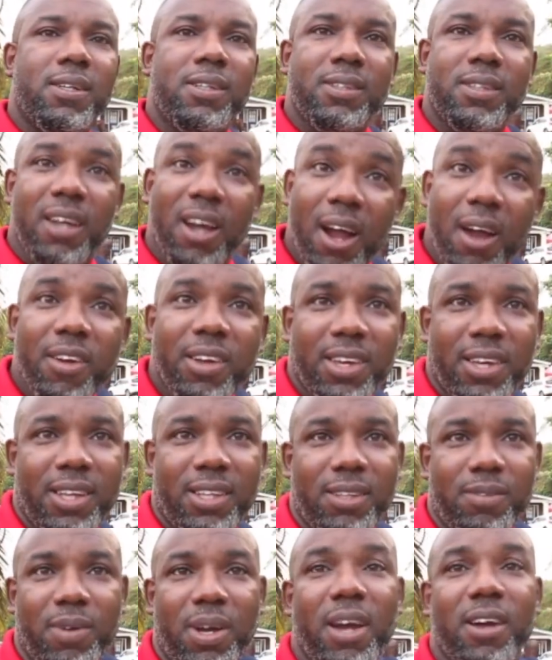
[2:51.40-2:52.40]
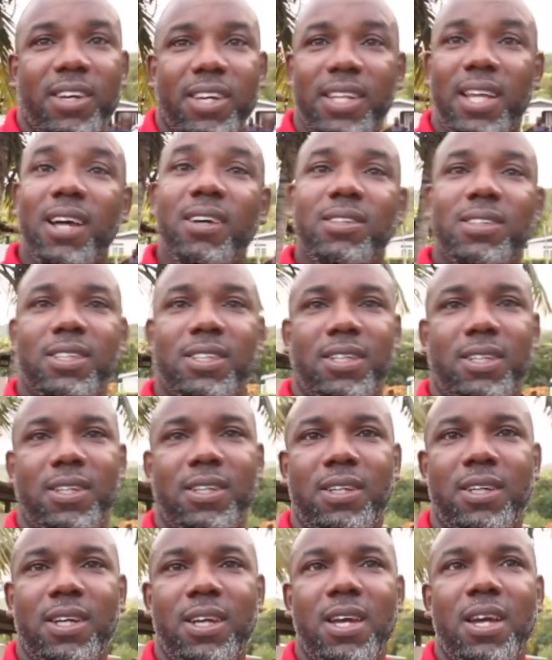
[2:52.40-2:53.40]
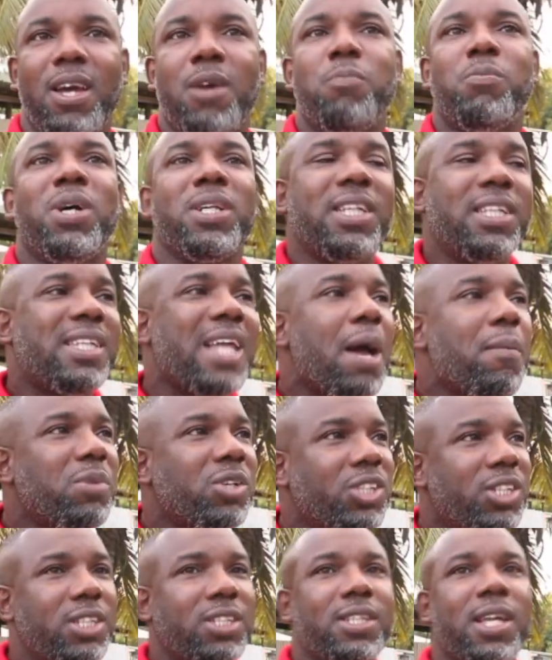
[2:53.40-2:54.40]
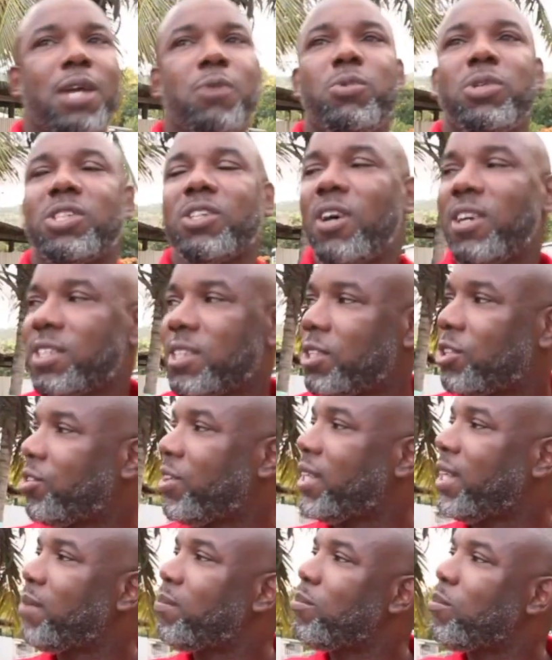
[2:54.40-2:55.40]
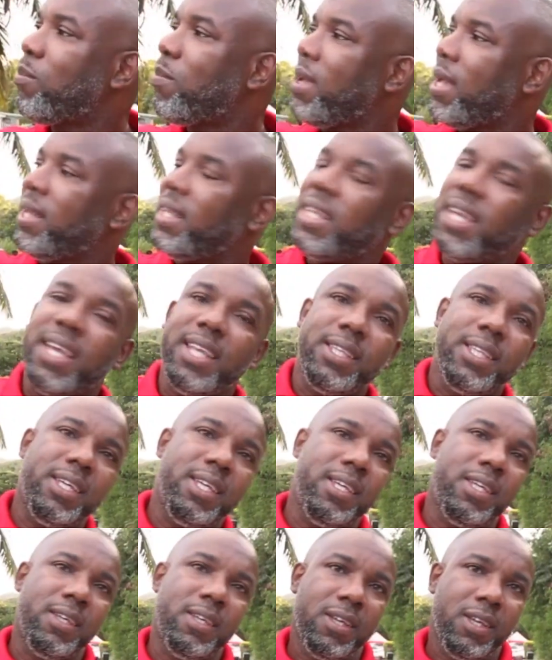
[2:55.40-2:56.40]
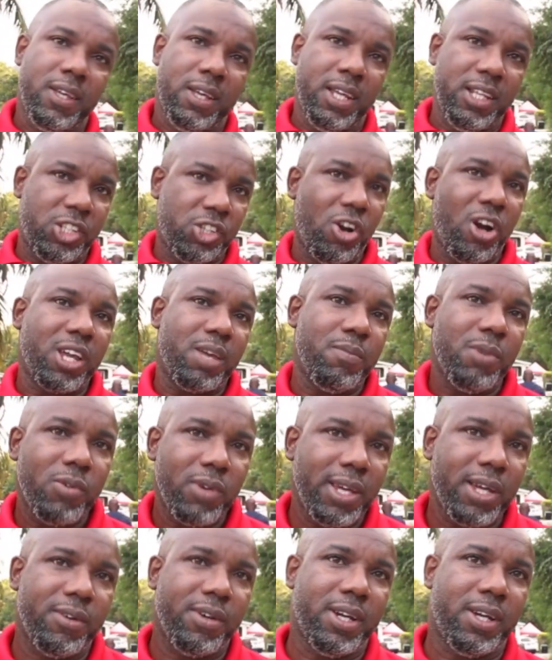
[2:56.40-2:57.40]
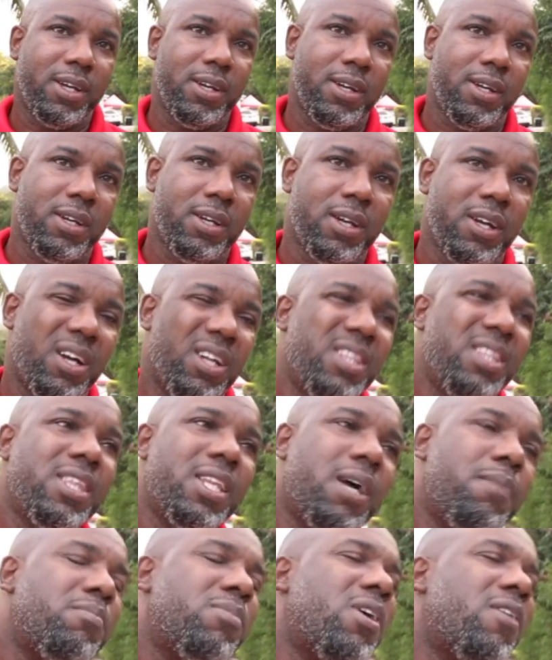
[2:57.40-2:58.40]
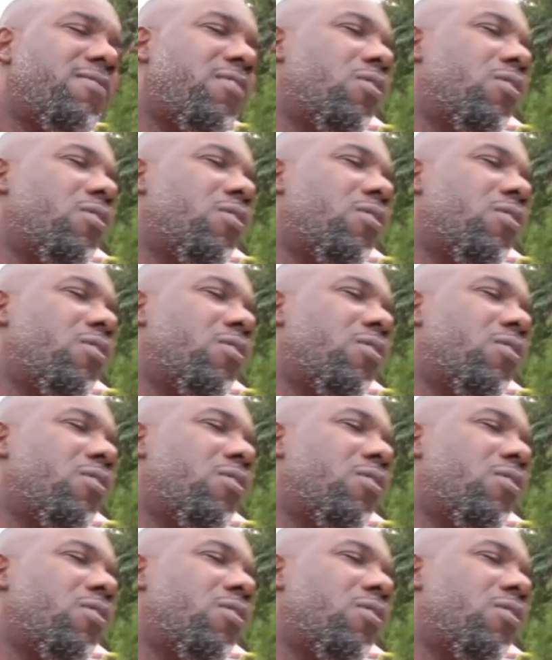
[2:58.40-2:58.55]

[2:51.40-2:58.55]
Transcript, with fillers: the hurricane, by Hurricane Elsa. But the damage this time was concentrated mainly in the in Chalky Mount area. A number of